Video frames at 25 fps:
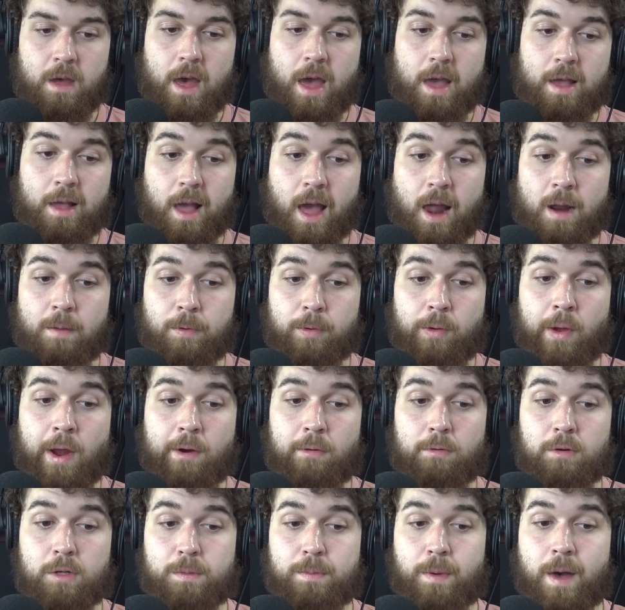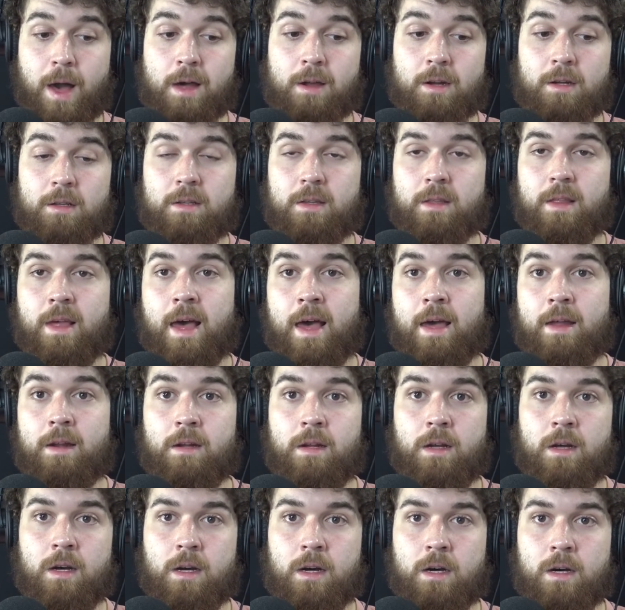And Conor McGregor responded to
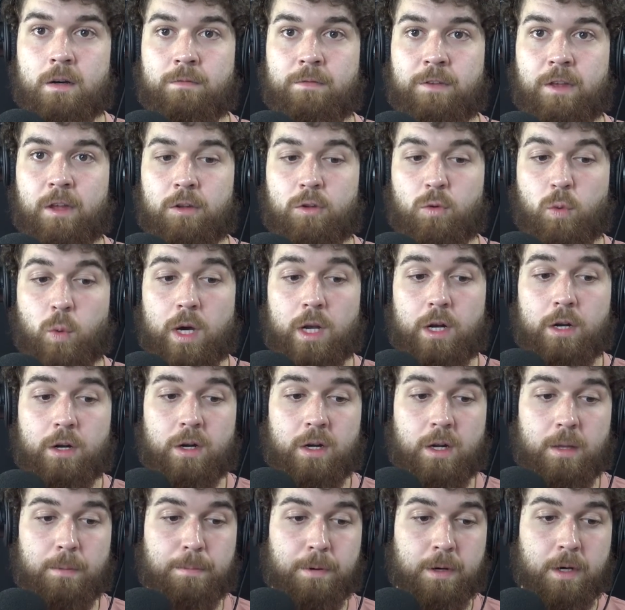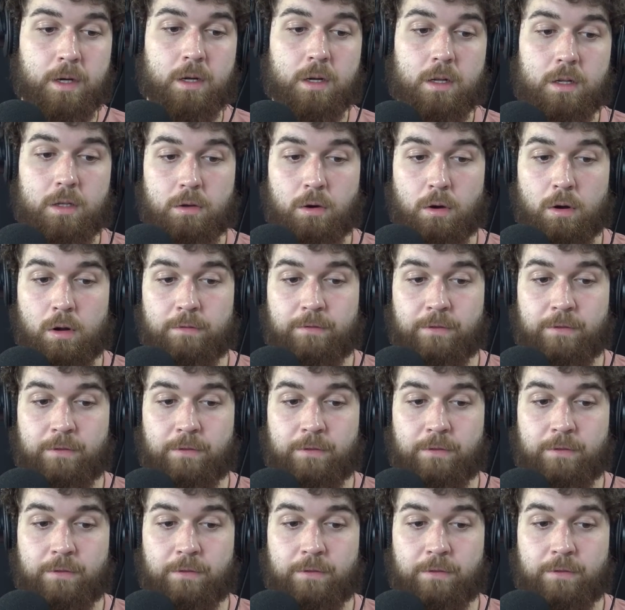that via Twitter, and he put, Tony